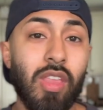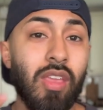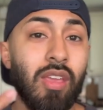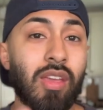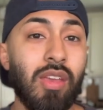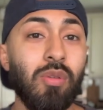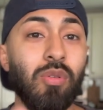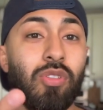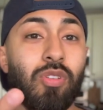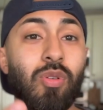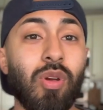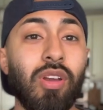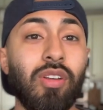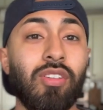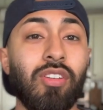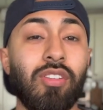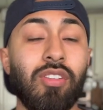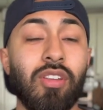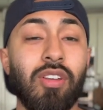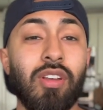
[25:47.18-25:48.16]
He was
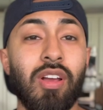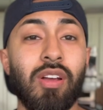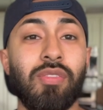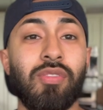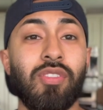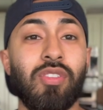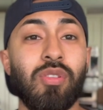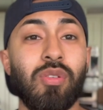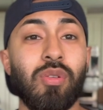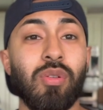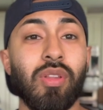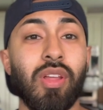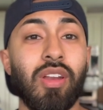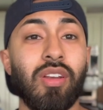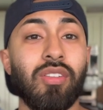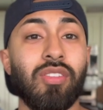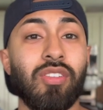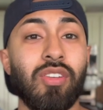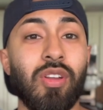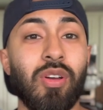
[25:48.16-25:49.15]
gracious enough to let
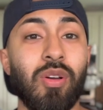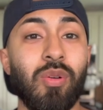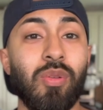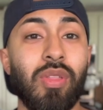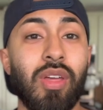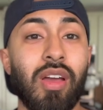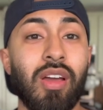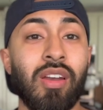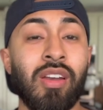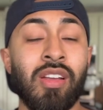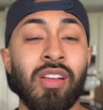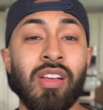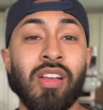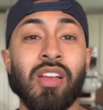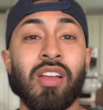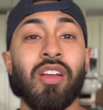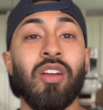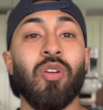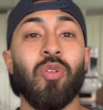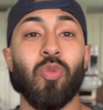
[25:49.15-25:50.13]
us know that
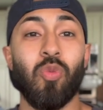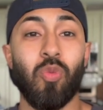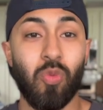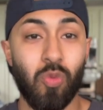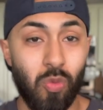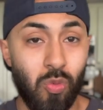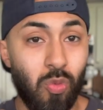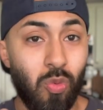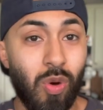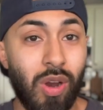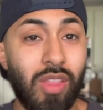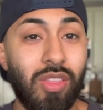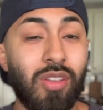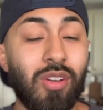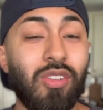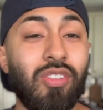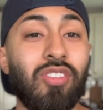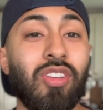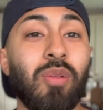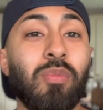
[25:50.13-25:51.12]
when
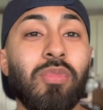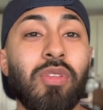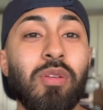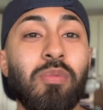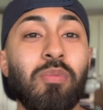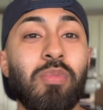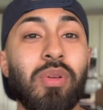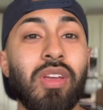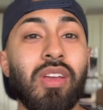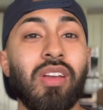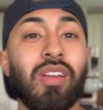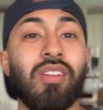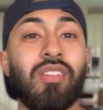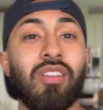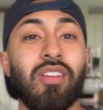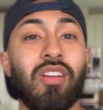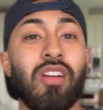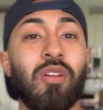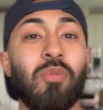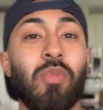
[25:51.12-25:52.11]
there's something big
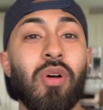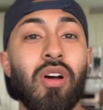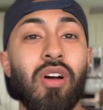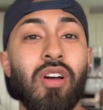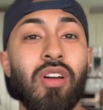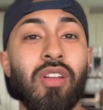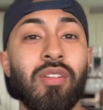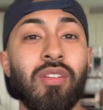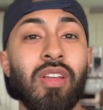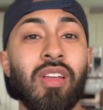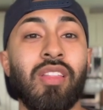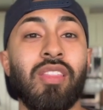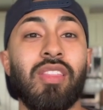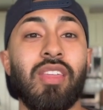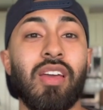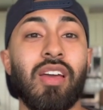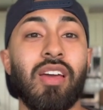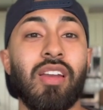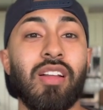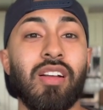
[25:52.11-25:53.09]
to come on,
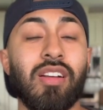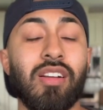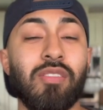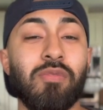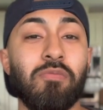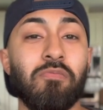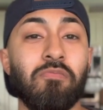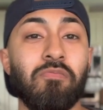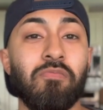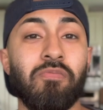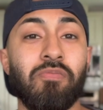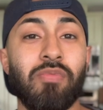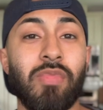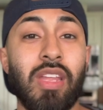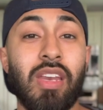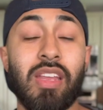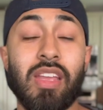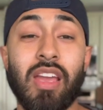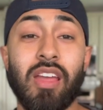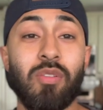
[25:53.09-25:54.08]
that, uh,
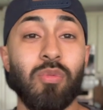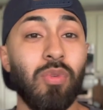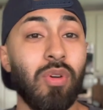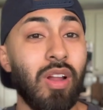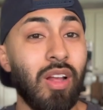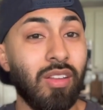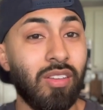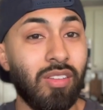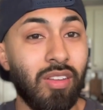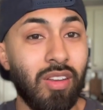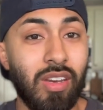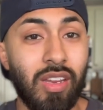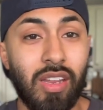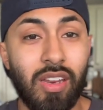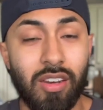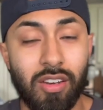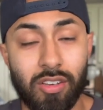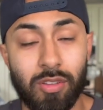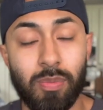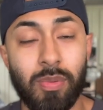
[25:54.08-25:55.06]
and again, we're not setting
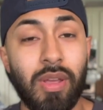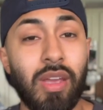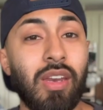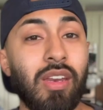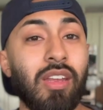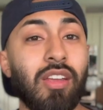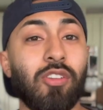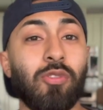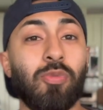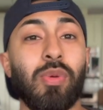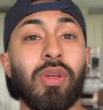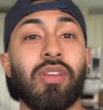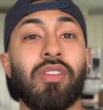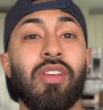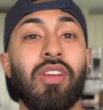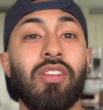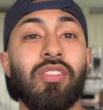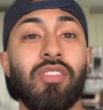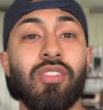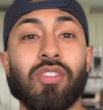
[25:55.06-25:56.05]
any, ex any
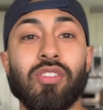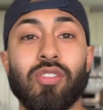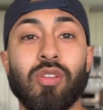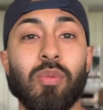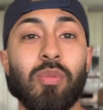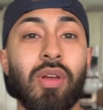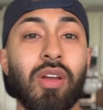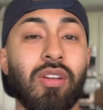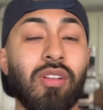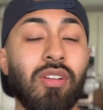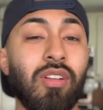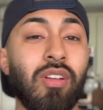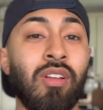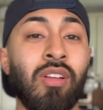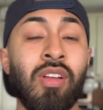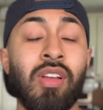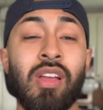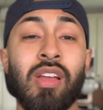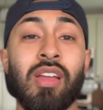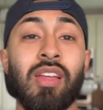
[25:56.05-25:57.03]
expectations, so I'm not gonna
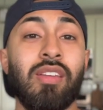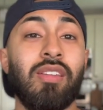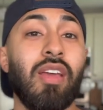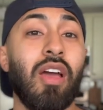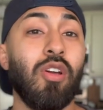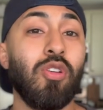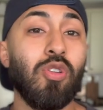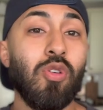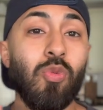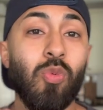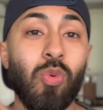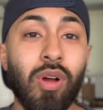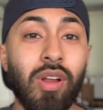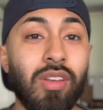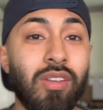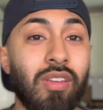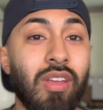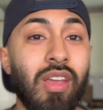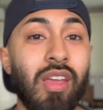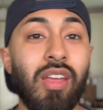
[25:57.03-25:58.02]
tell you
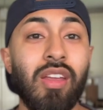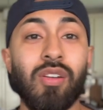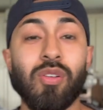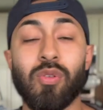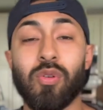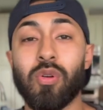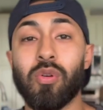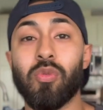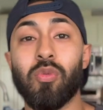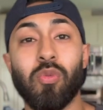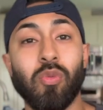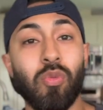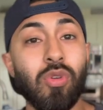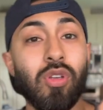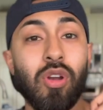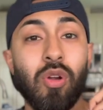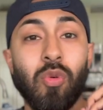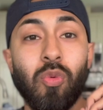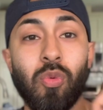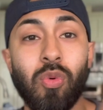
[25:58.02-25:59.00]
what date or, you
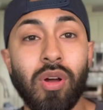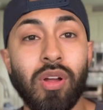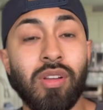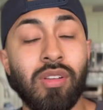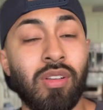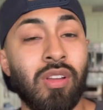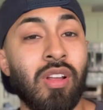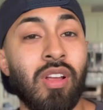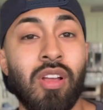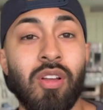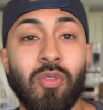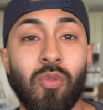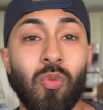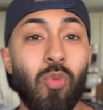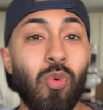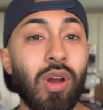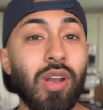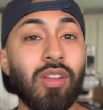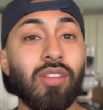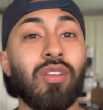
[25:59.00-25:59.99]
know, what,
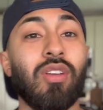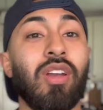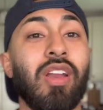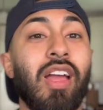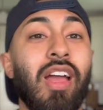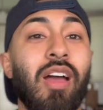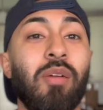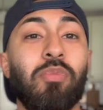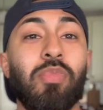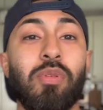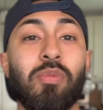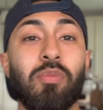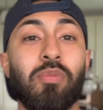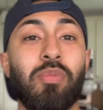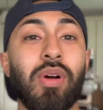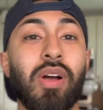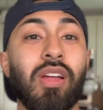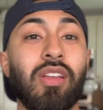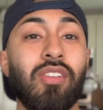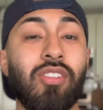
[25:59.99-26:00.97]
when it's gonna happen,
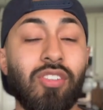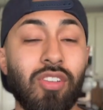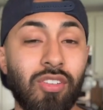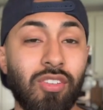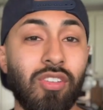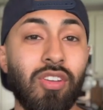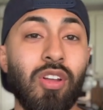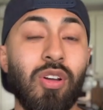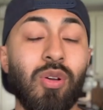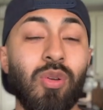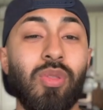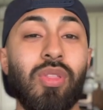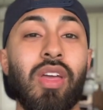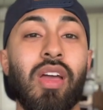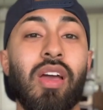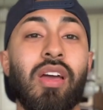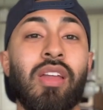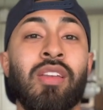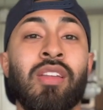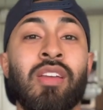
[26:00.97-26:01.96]
but just know
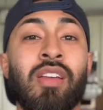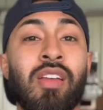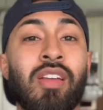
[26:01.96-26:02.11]
that